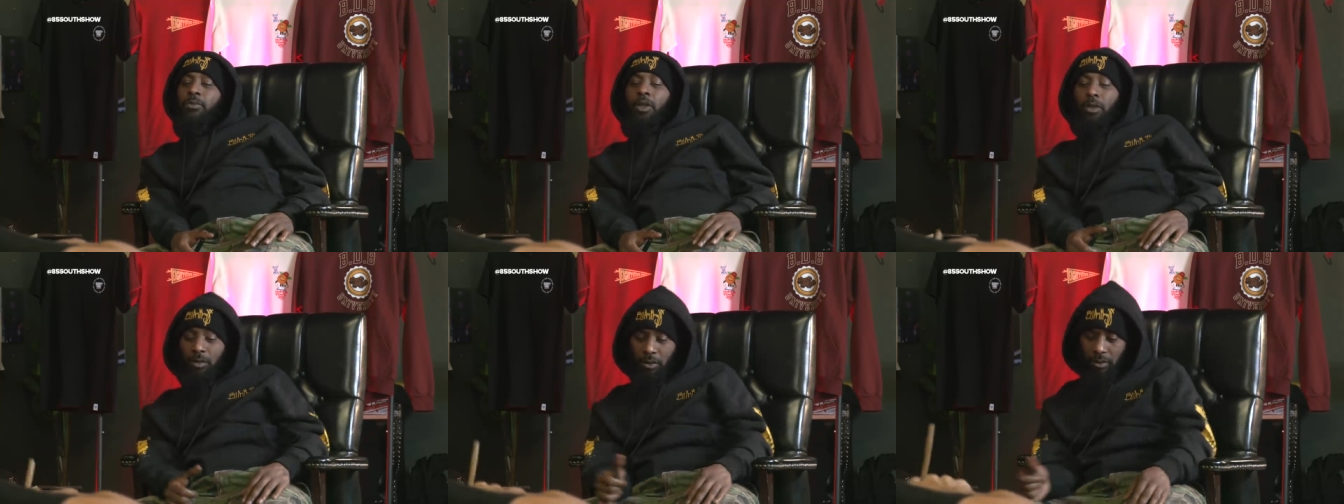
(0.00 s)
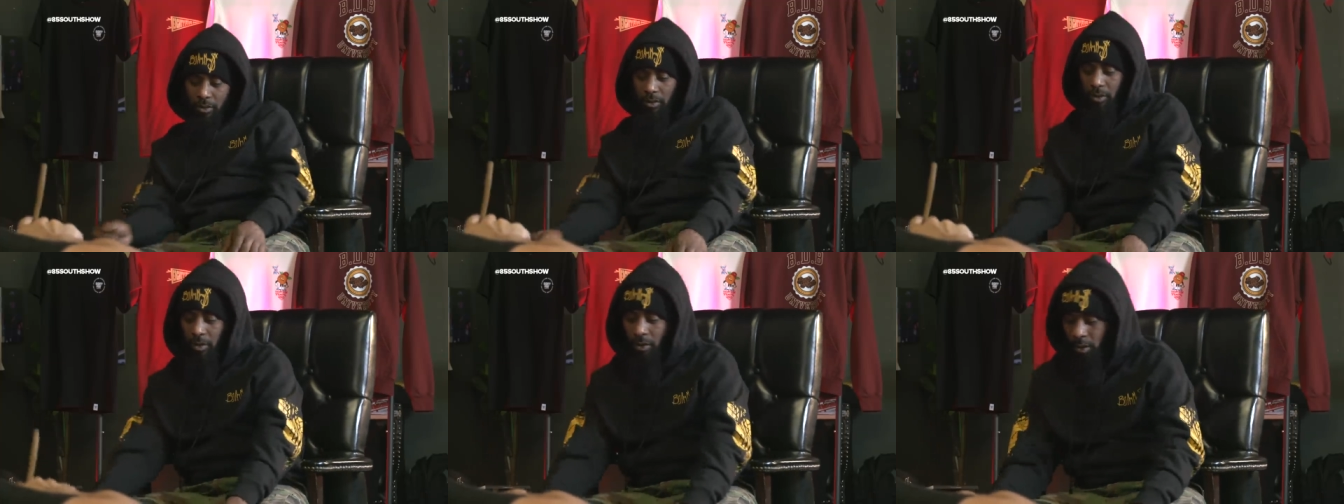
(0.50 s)
That's the whole
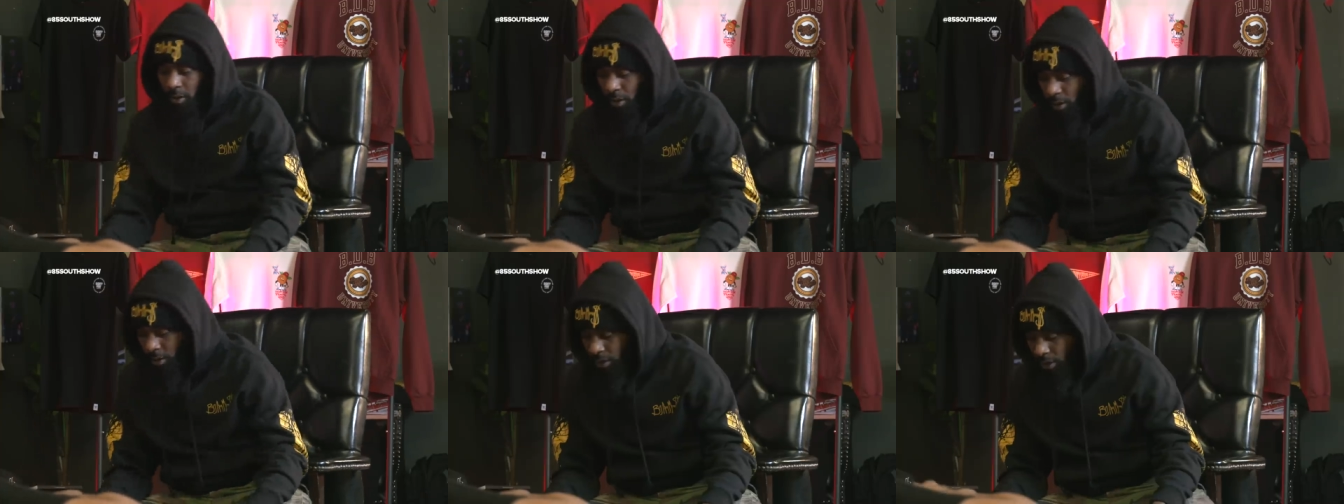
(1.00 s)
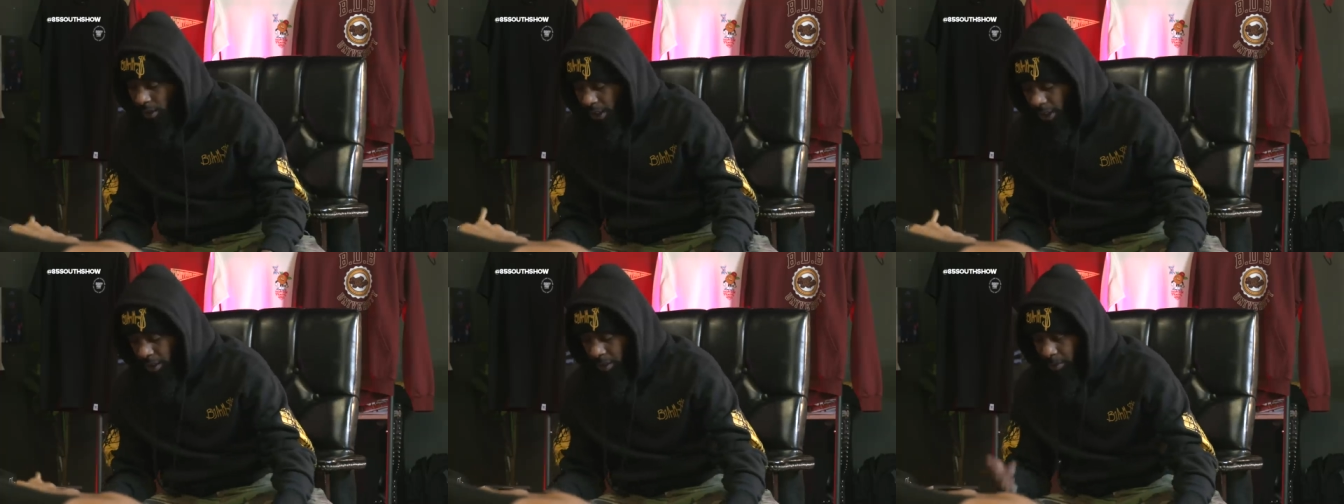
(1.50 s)
show. They Look pull at